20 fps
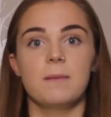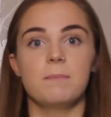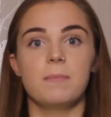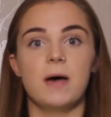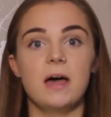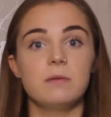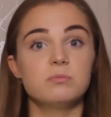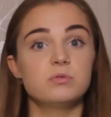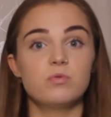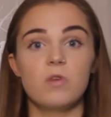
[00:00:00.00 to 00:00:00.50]

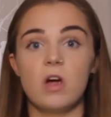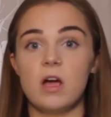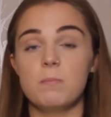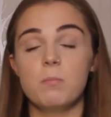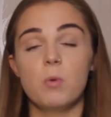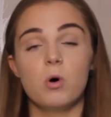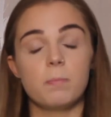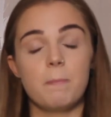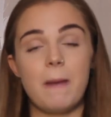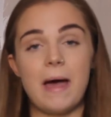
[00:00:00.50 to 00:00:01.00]
Perhaps write a
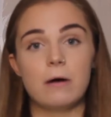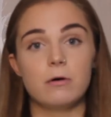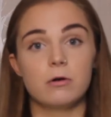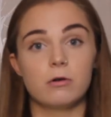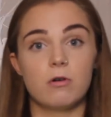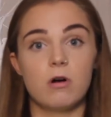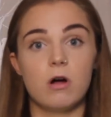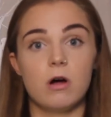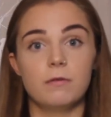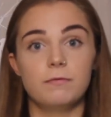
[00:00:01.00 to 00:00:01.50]
mock
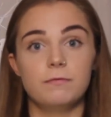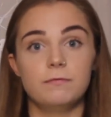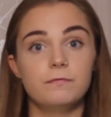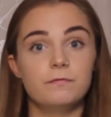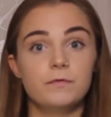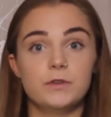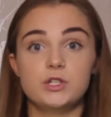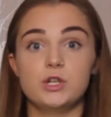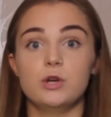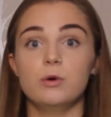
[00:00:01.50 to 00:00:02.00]
paragraph
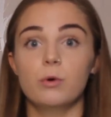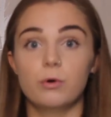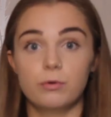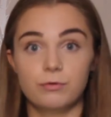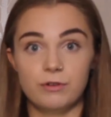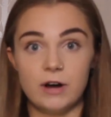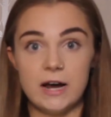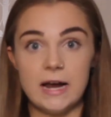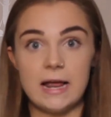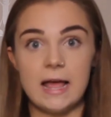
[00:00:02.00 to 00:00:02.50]
for two or
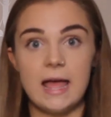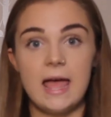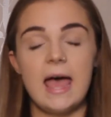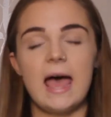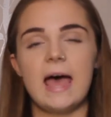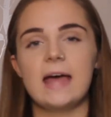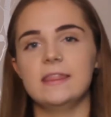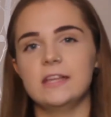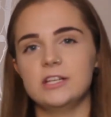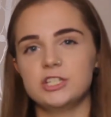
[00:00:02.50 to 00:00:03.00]
three,
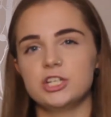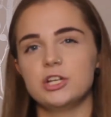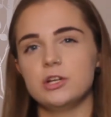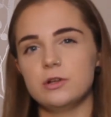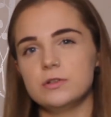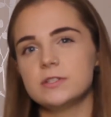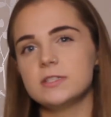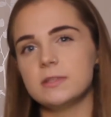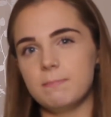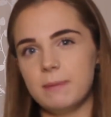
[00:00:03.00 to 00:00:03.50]
and then
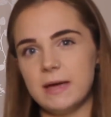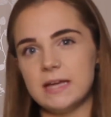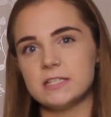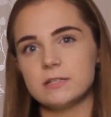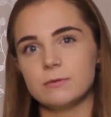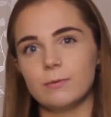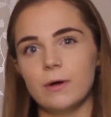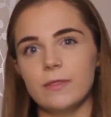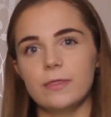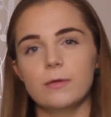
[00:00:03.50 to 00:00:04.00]
choose the
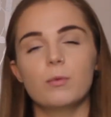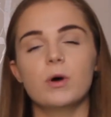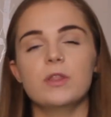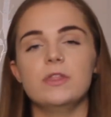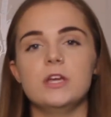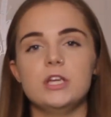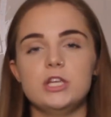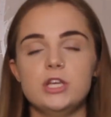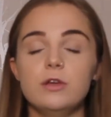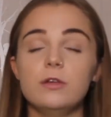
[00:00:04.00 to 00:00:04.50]
best one, the one
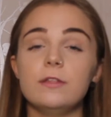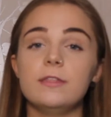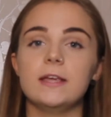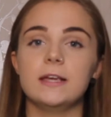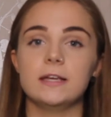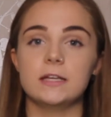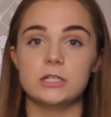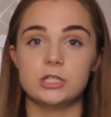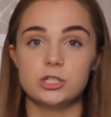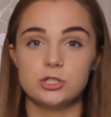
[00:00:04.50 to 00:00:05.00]
that you
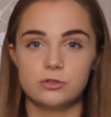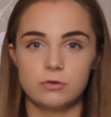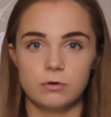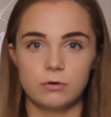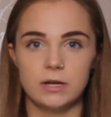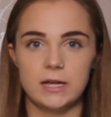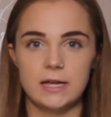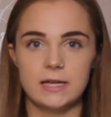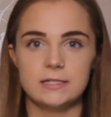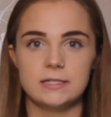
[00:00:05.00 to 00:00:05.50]
think is
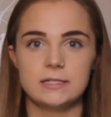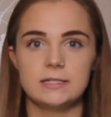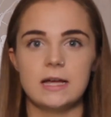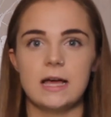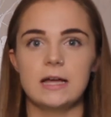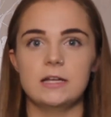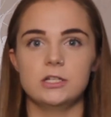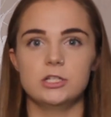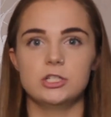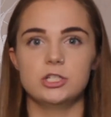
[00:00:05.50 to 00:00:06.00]
strongest
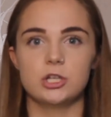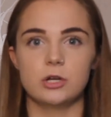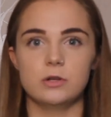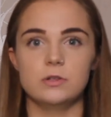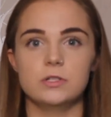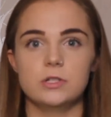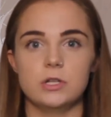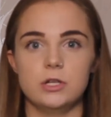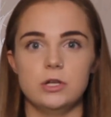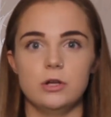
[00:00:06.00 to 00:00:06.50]
and
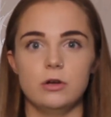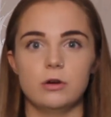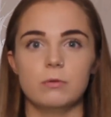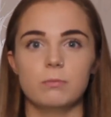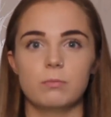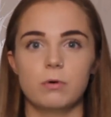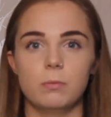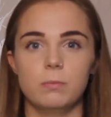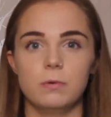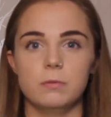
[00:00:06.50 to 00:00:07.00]
shows that you
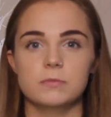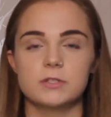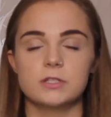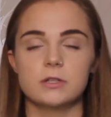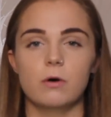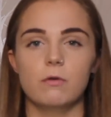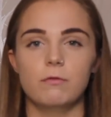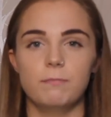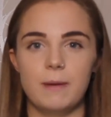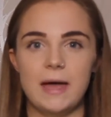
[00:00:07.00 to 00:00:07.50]
can problem
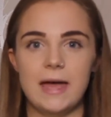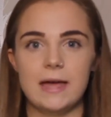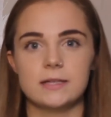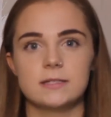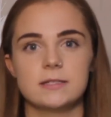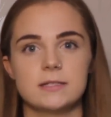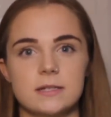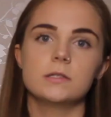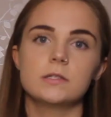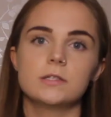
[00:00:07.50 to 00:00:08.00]
solve
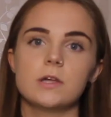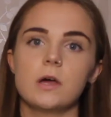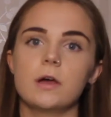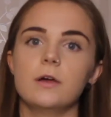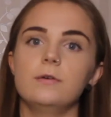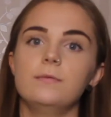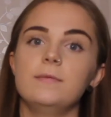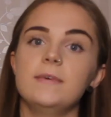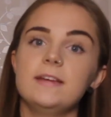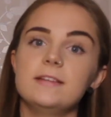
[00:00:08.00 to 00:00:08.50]
best.
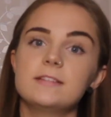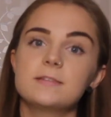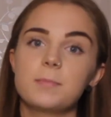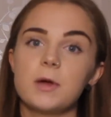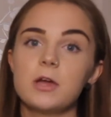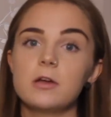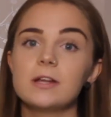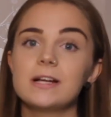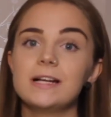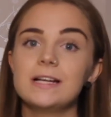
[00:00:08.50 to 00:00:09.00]
So we have
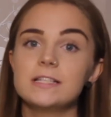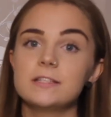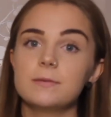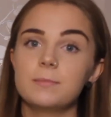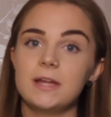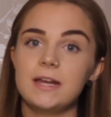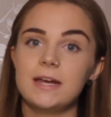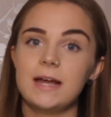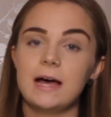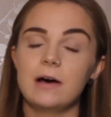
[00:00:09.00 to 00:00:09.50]
spoken a little
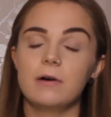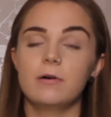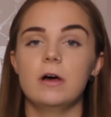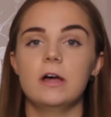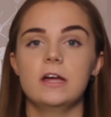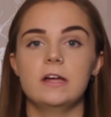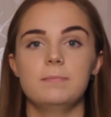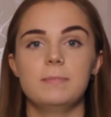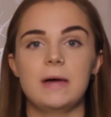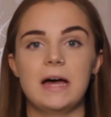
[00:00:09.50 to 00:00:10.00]
bit now
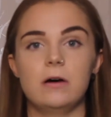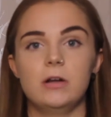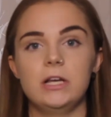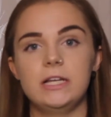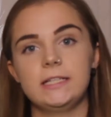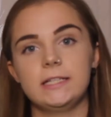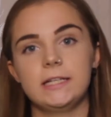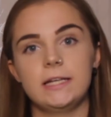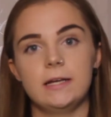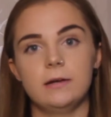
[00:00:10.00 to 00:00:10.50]
about
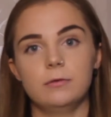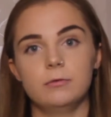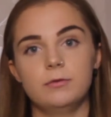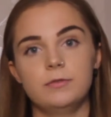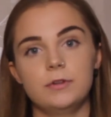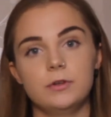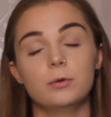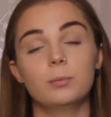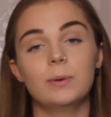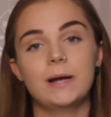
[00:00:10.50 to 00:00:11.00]
linking
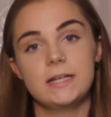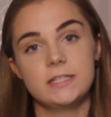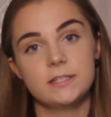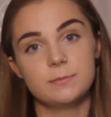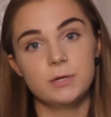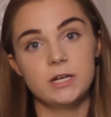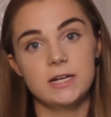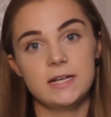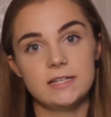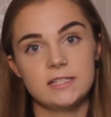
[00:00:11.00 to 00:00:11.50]
within your
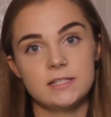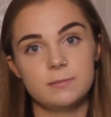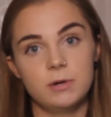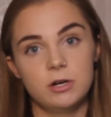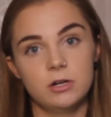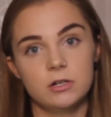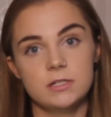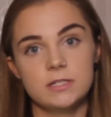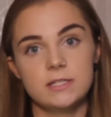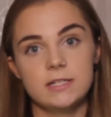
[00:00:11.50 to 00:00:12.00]
placement
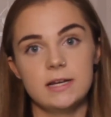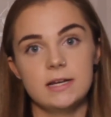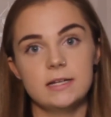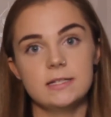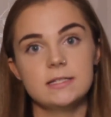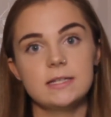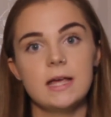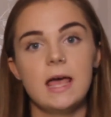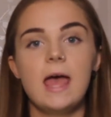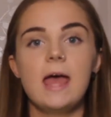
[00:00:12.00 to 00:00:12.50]

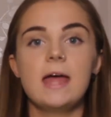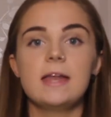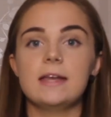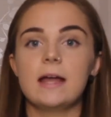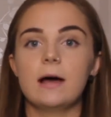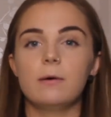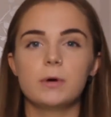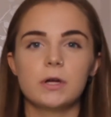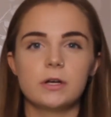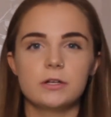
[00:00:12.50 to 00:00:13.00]
experiences.
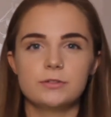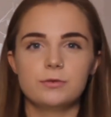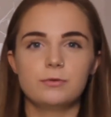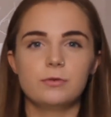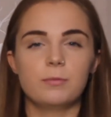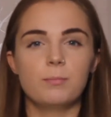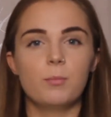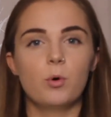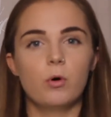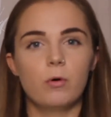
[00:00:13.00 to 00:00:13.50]
Now we're going to
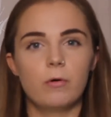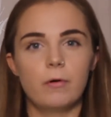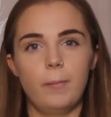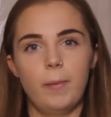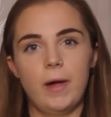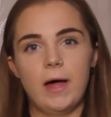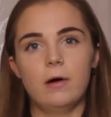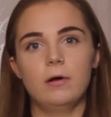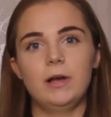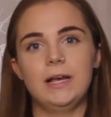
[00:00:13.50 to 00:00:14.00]
talk more
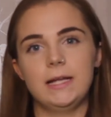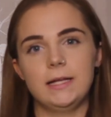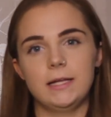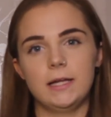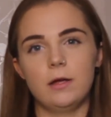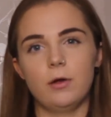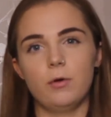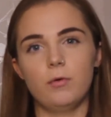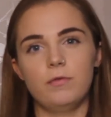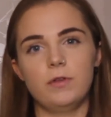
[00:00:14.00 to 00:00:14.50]
about
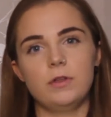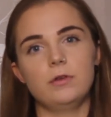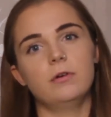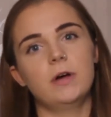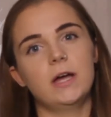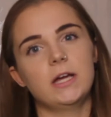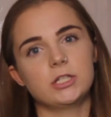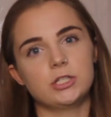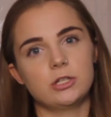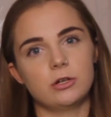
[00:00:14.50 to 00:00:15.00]
linking within your
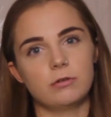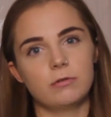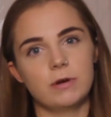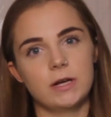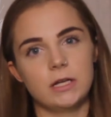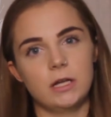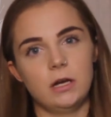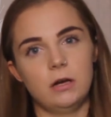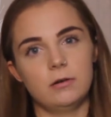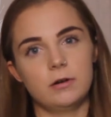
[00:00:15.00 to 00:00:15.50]

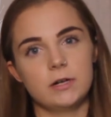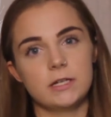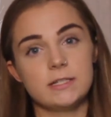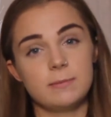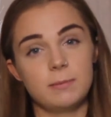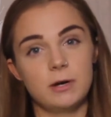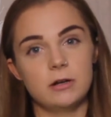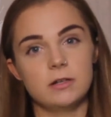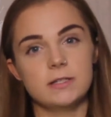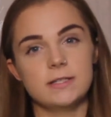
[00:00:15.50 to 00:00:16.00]
extracurricular
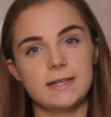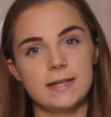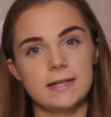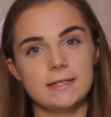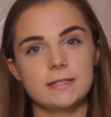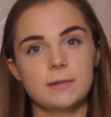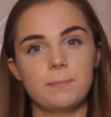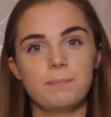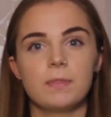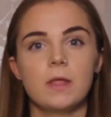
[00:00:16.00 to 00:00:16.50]

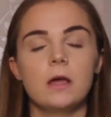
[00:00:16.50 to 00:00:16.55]
experiences.